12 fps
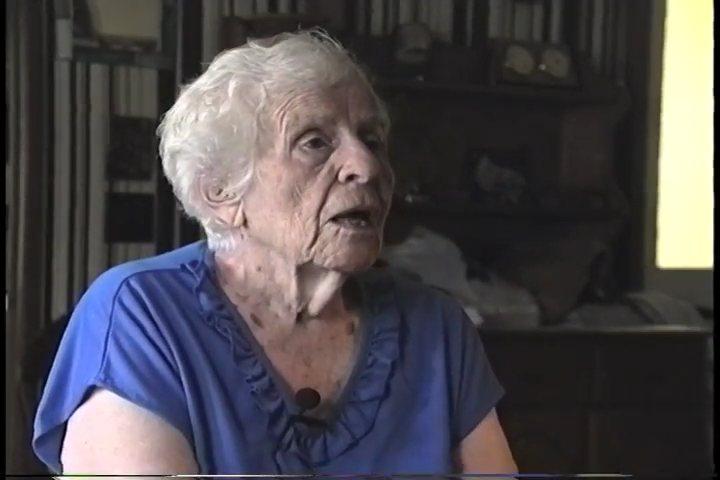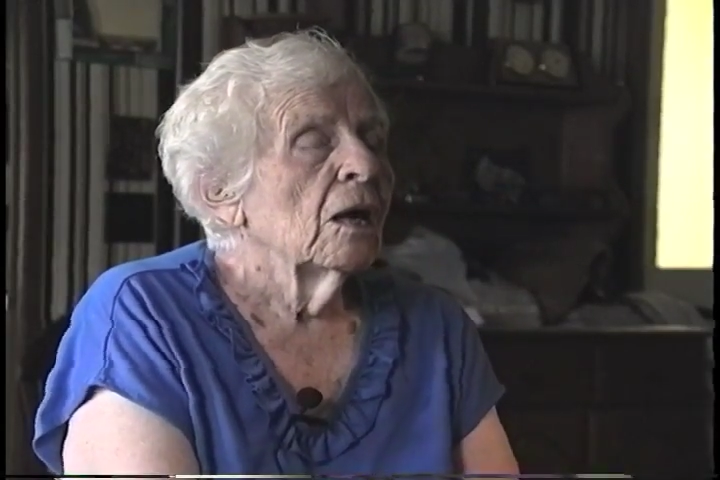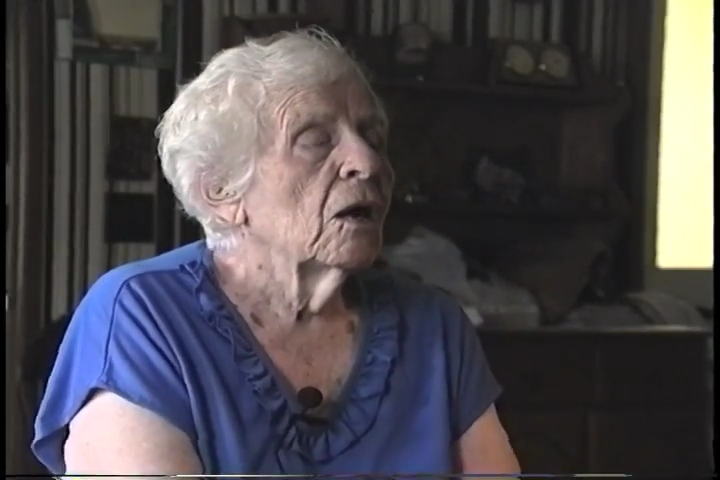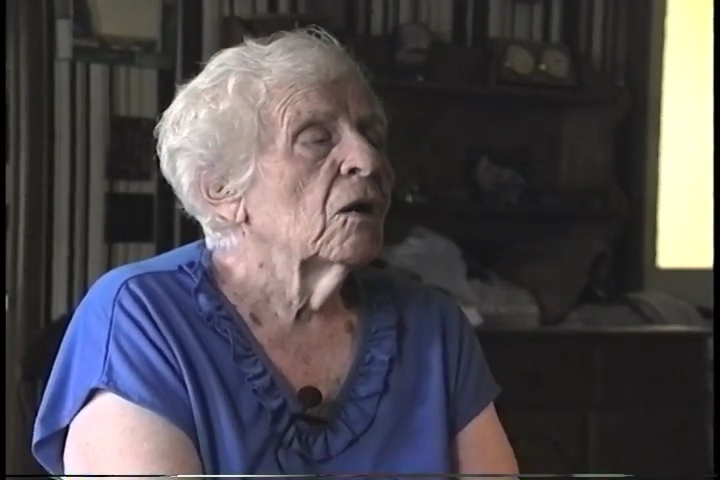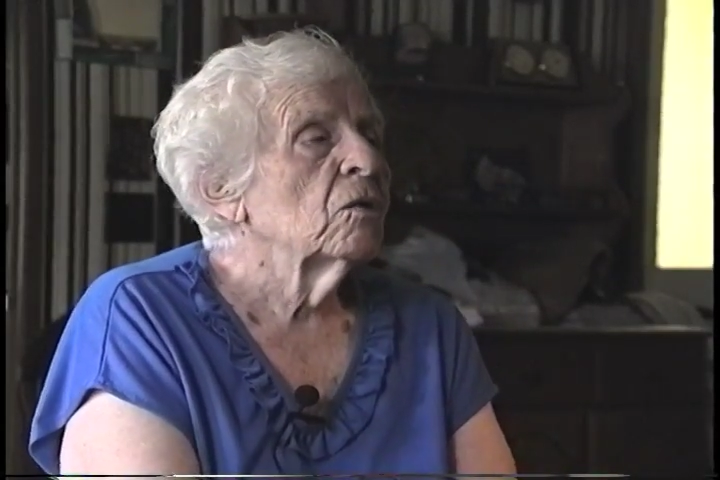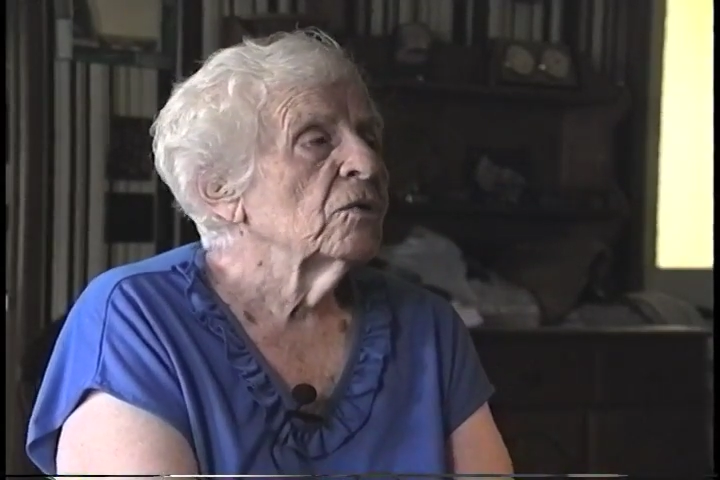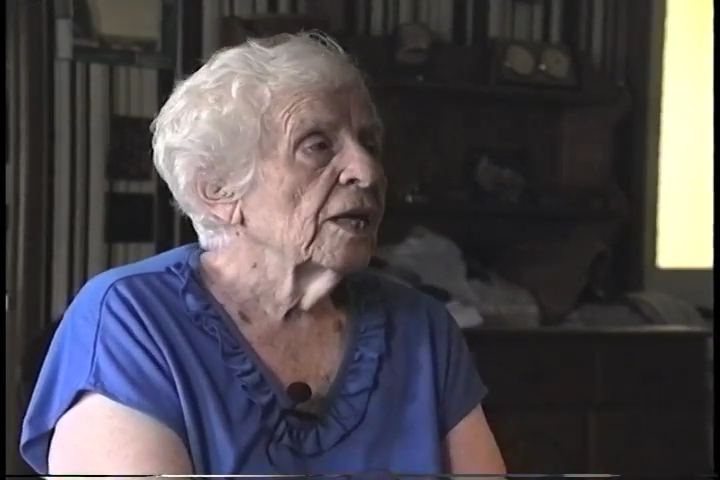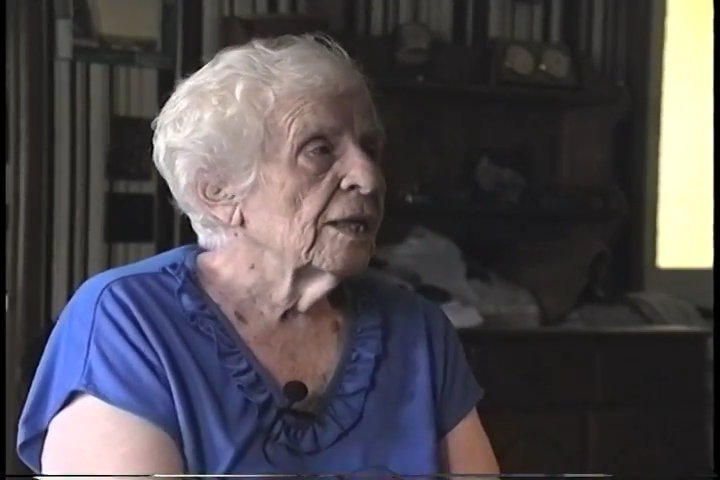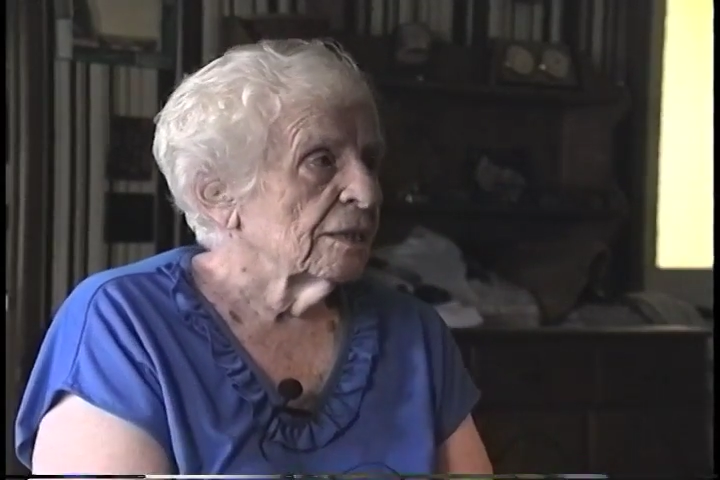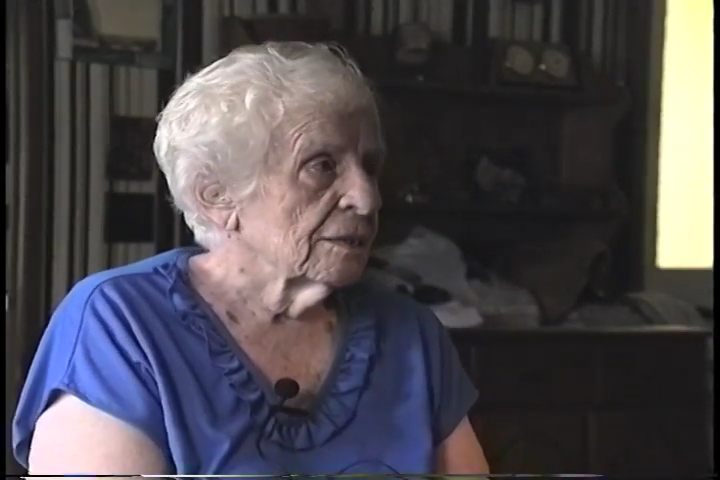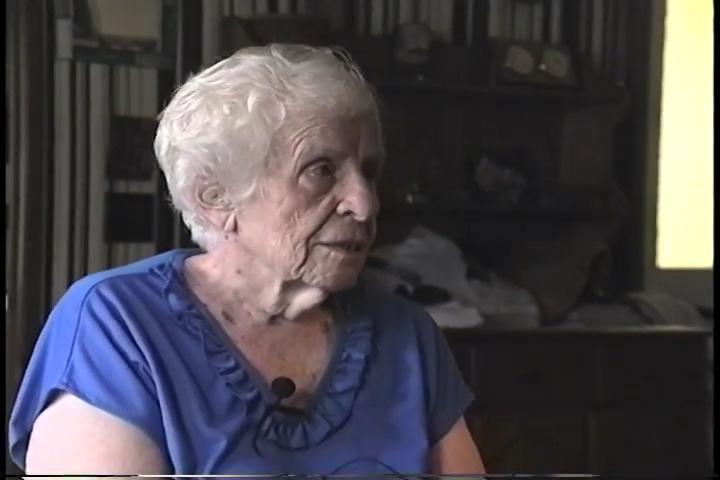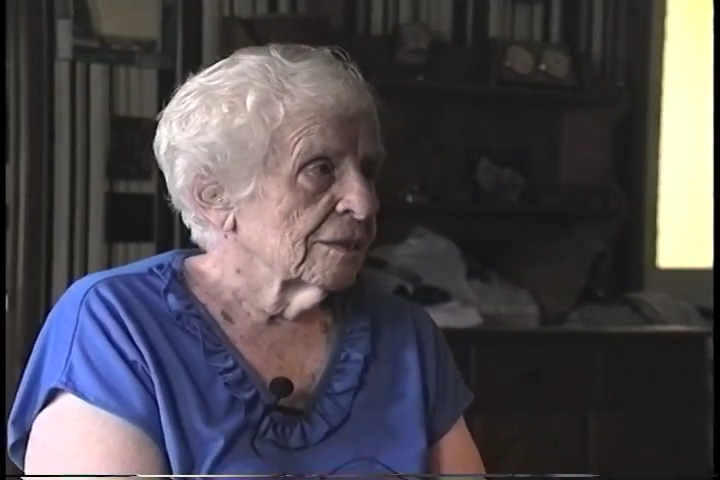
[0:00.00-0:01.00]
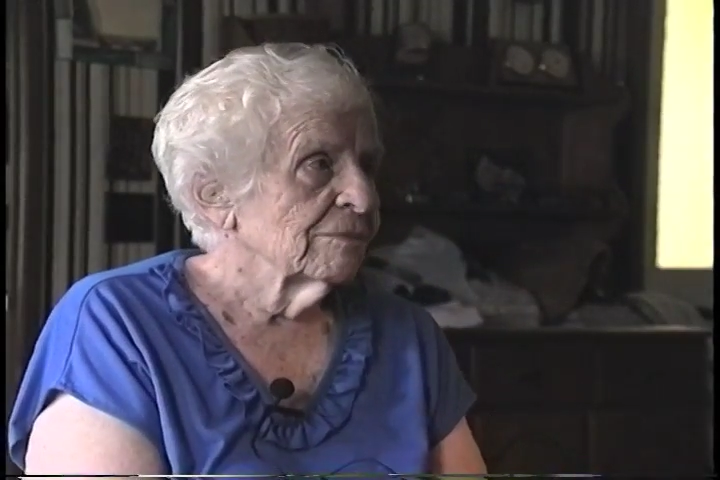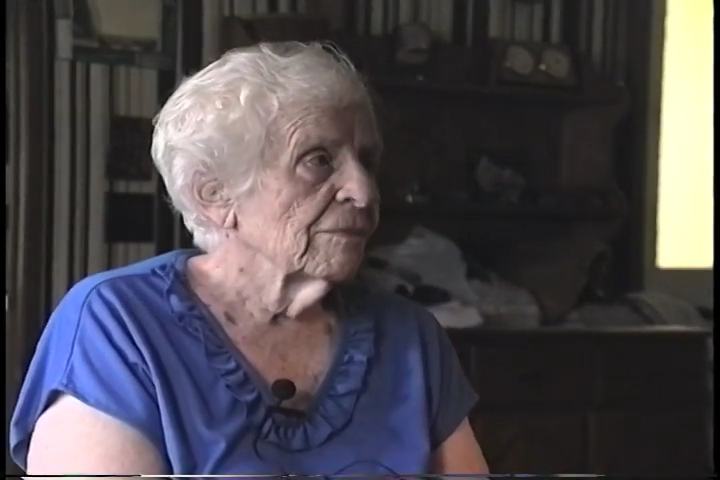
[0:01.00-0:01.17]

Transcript: Oh, yes.